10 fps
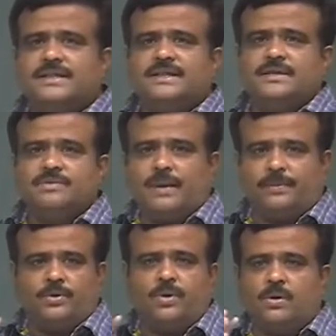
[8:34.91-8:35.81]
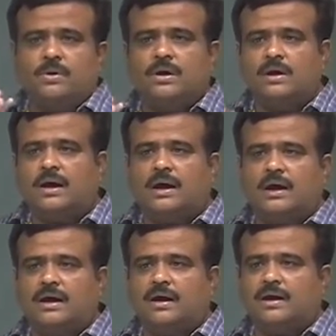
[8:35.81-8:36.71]
Then we have to
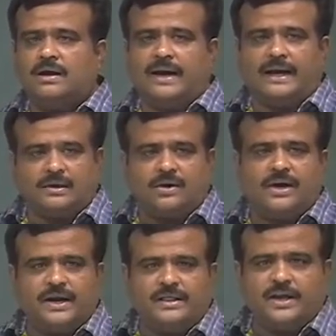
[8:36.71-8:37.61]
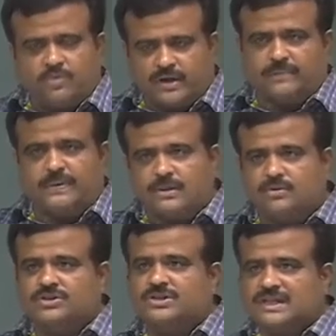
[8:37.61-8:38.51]
allot a new table
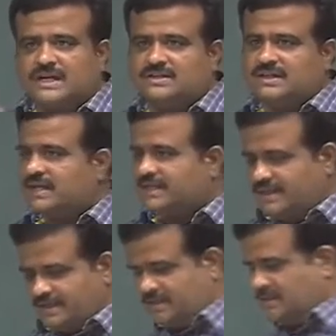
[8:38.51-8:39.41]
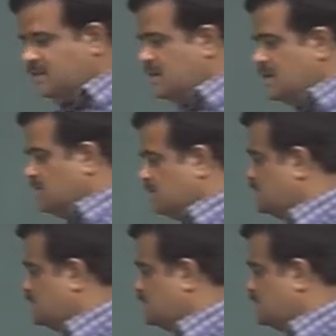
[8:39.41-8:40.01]
which is larger than this. So,